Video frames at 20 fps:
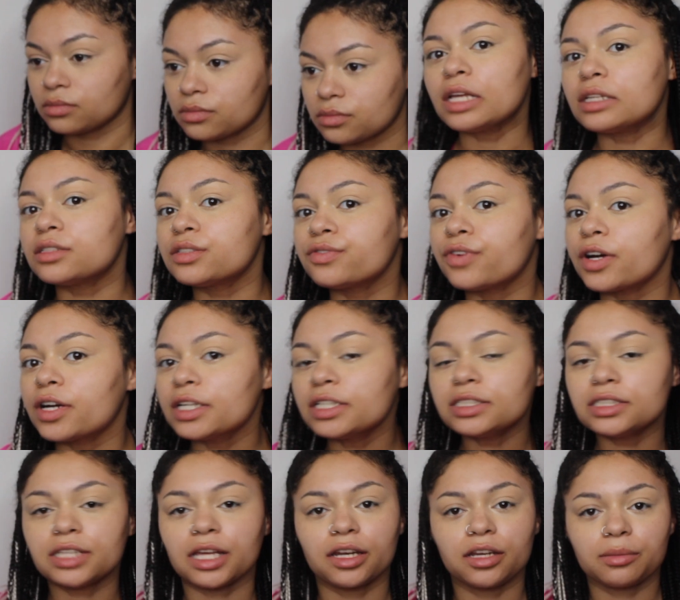As far
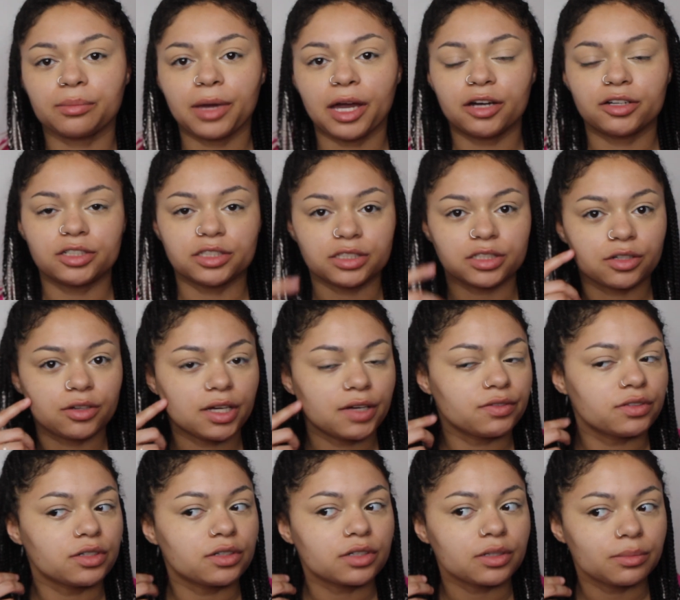as setting powders go, I
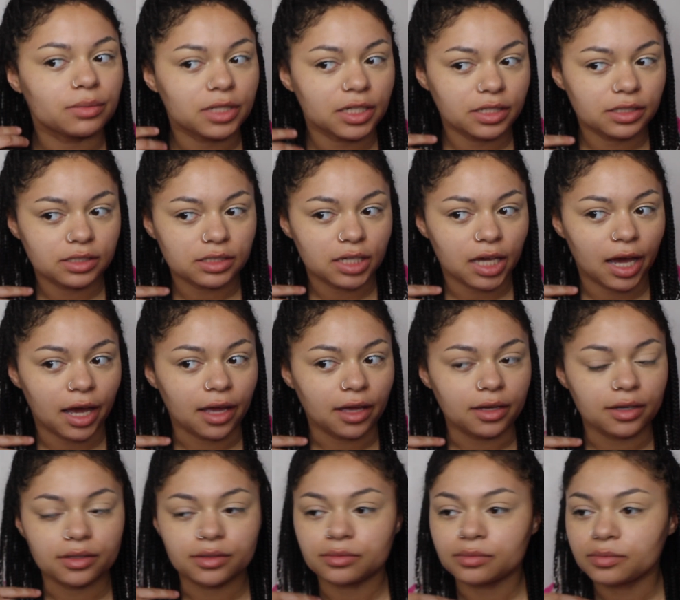have no complaints yet.